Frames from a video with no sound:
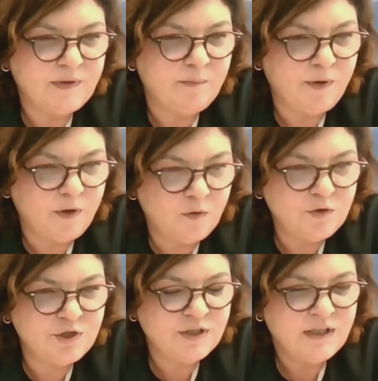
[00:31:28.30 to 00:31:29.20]

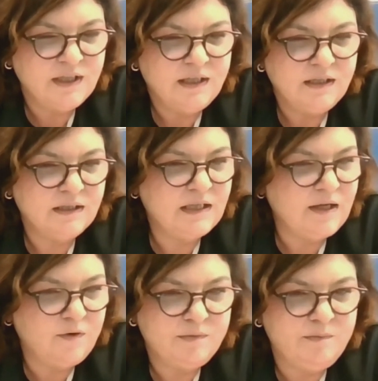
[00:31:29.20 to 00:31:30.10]
approach
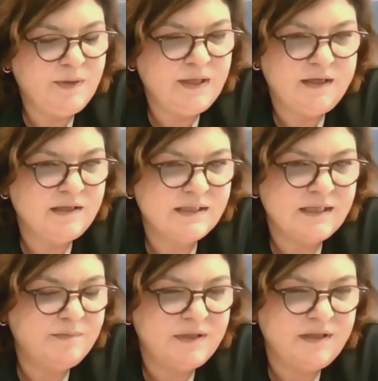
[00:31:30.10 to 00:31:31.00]
cannot be
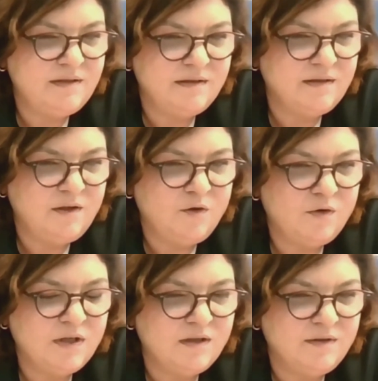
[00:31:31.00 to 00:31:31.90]
accepted
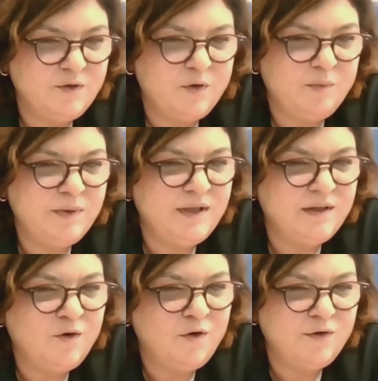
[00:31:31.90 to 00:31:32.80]
along a
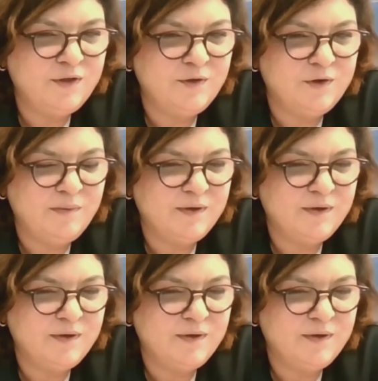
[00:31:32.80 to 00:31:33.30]
European corridor,